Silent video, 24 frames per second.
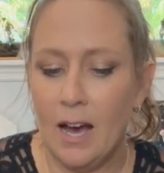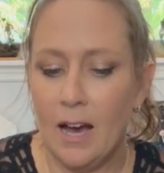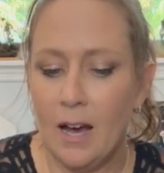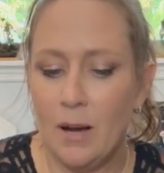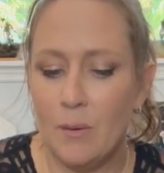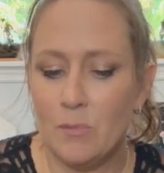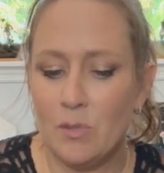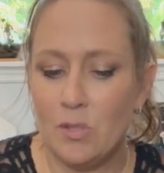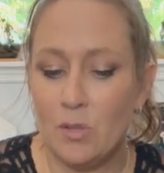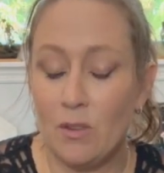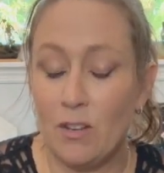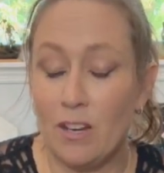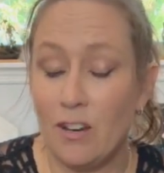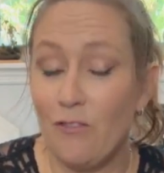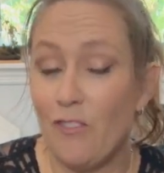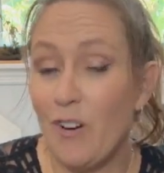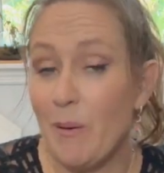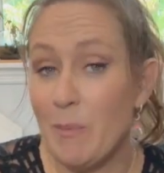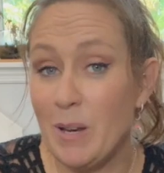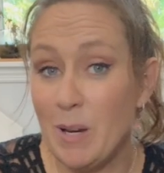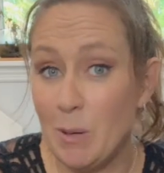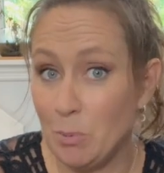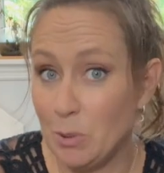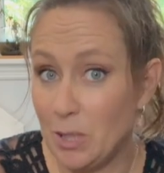so that if I'm
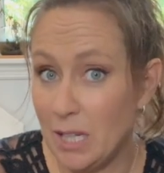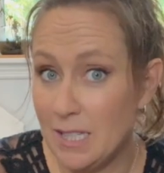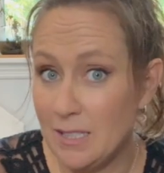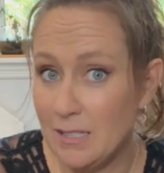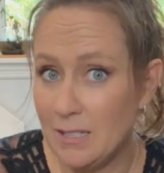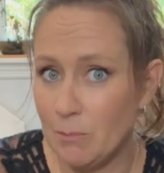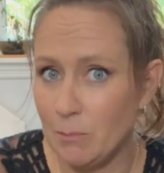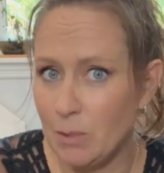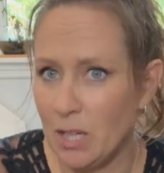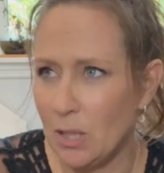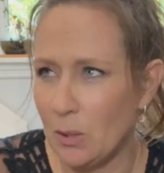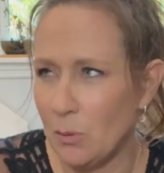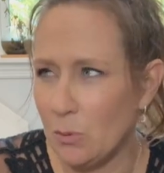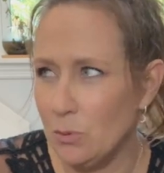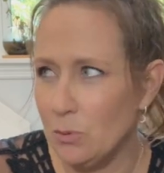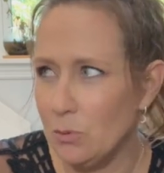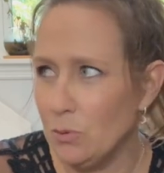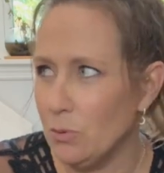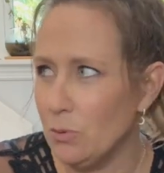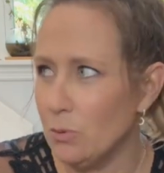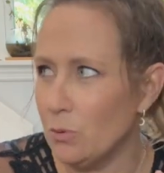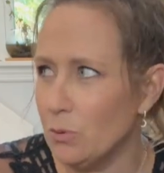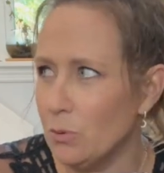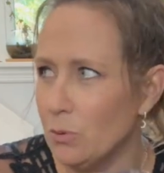in a place and I'm like,
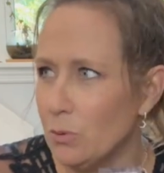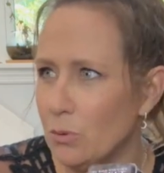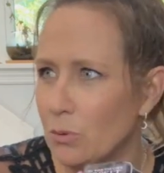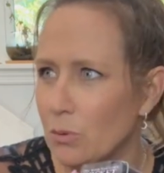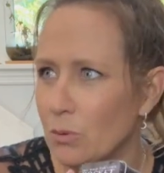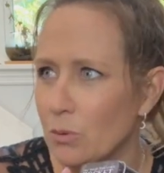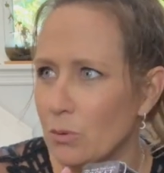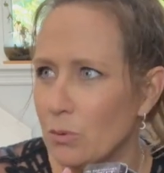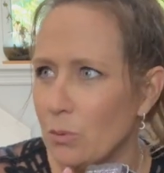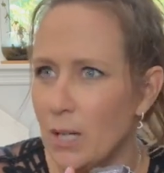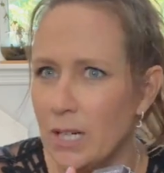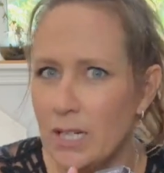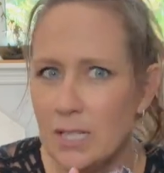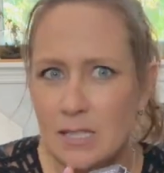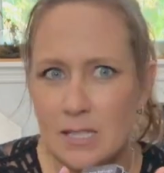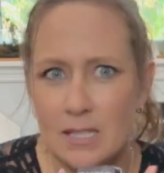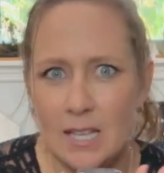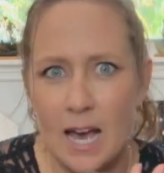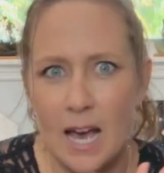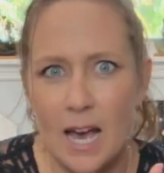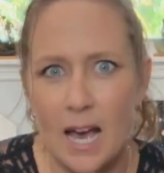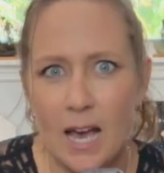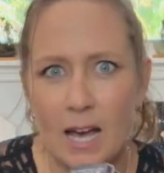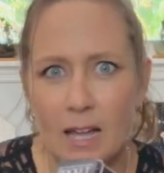ooh, what is
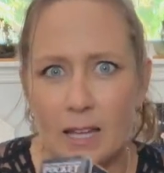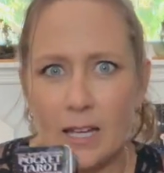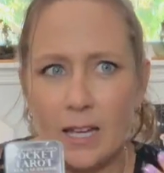that?